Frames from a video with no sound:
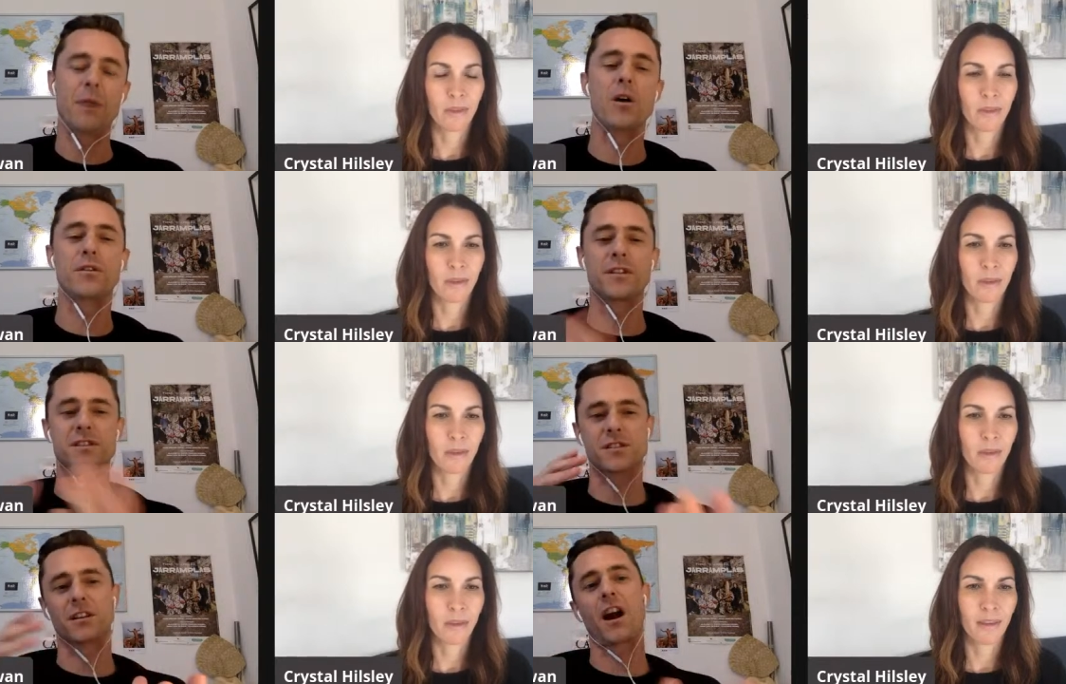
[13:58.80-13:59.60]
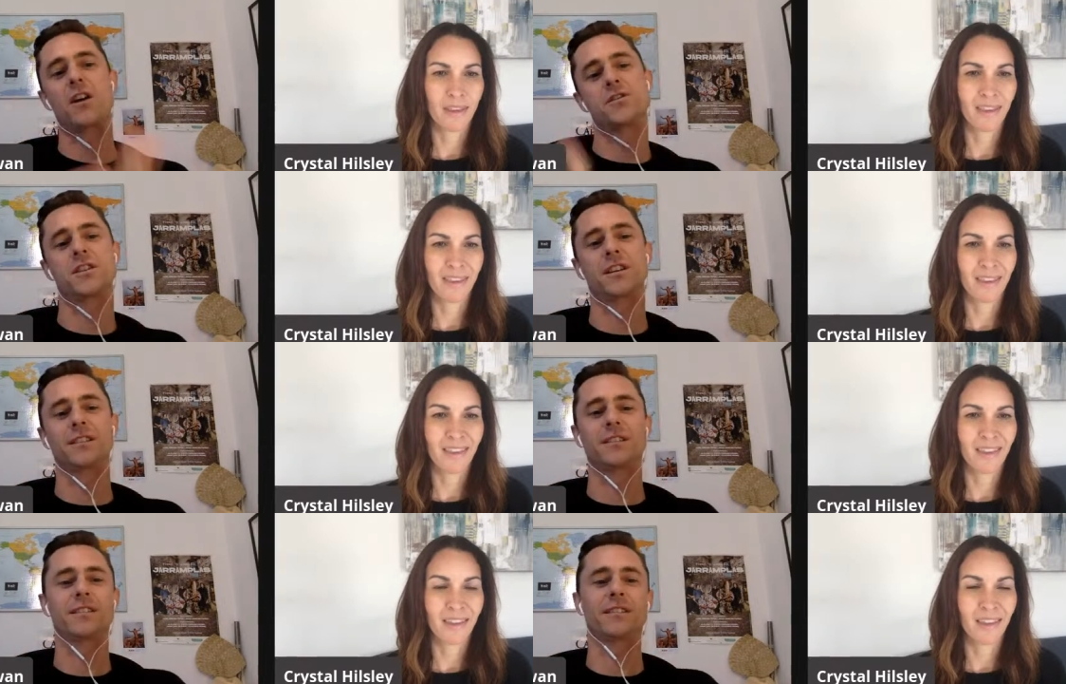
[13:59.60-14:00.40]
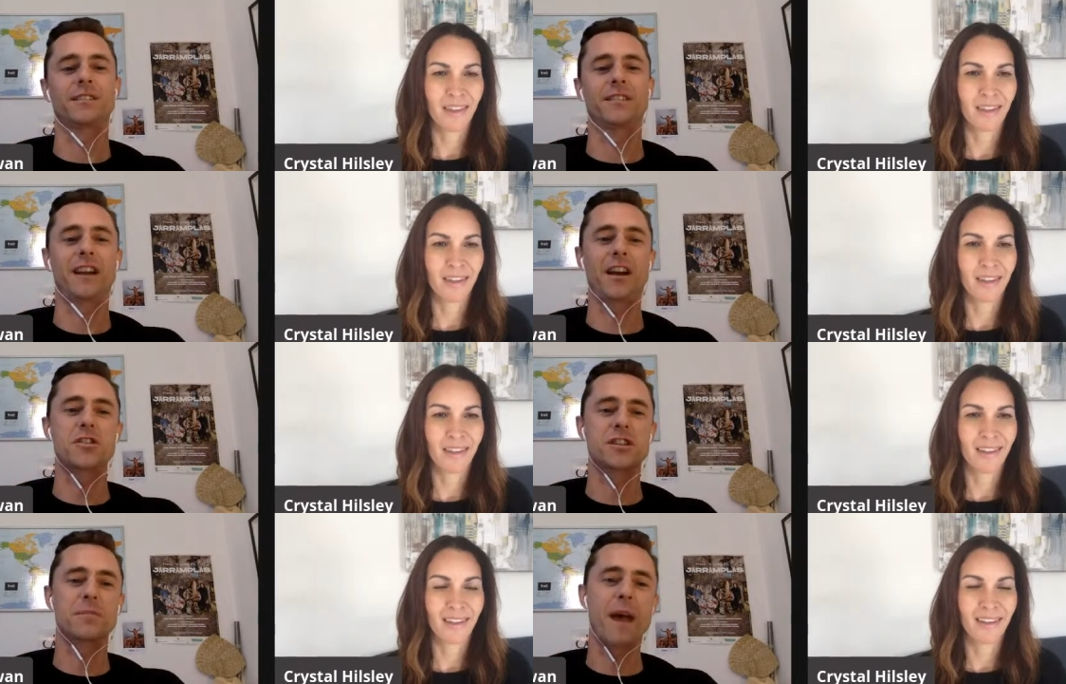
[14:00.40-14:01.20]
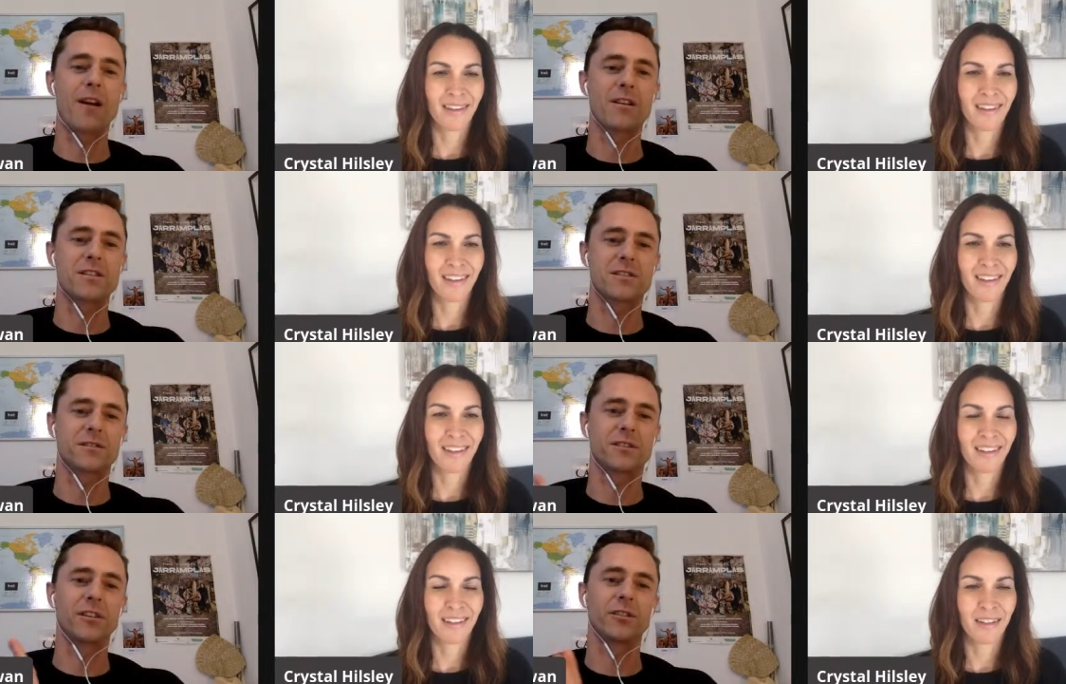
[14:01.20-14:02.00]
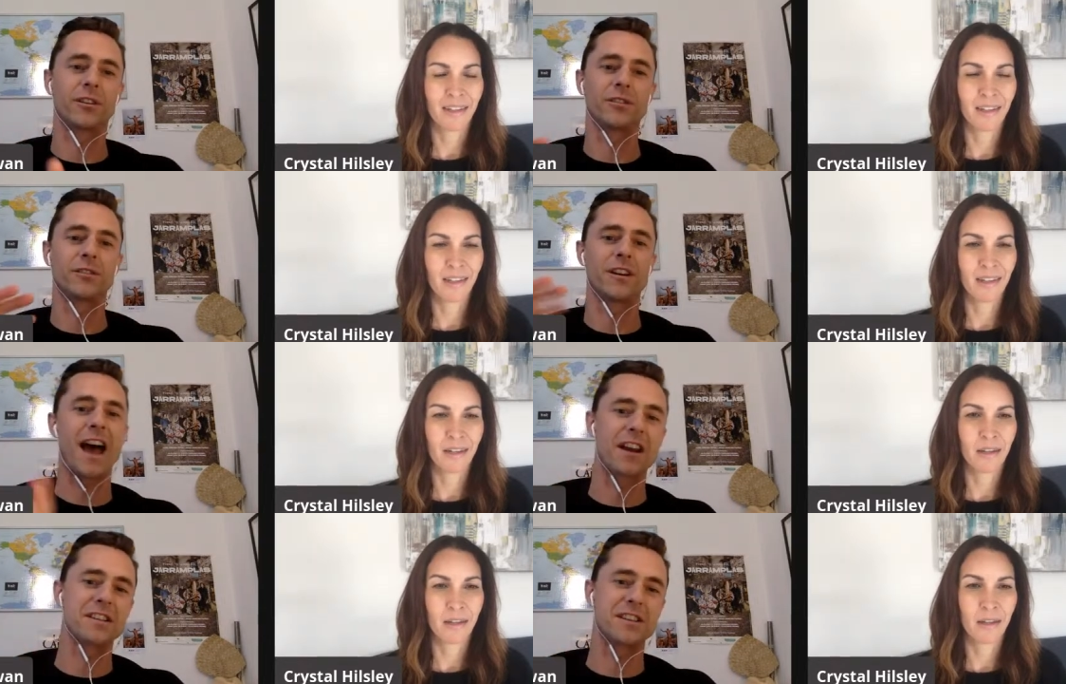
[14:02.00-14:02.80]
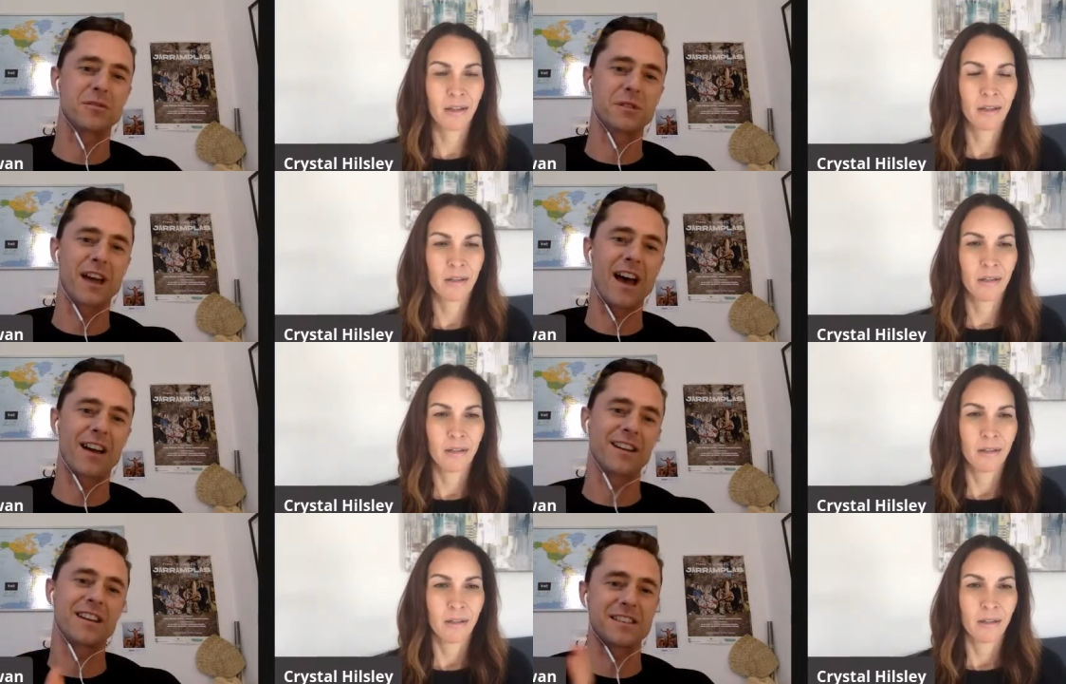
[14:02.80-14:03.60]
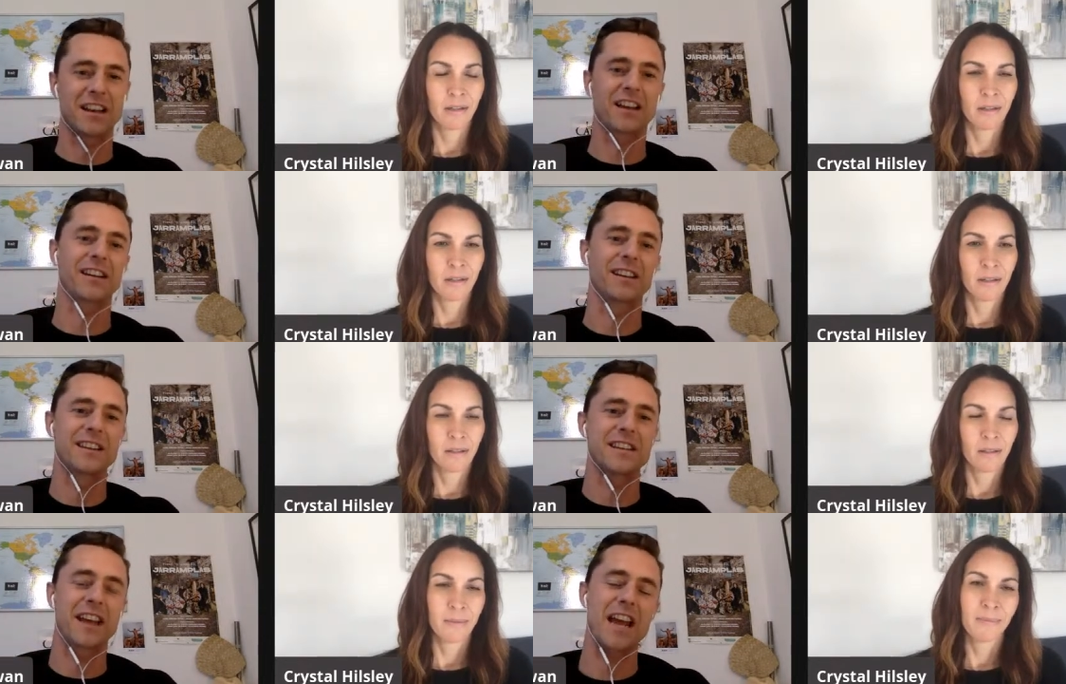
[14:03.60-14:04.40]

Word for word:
Speaker 1: both in sort of coaching, like coaching the parents on on on, on how to deal with that, and is it like a is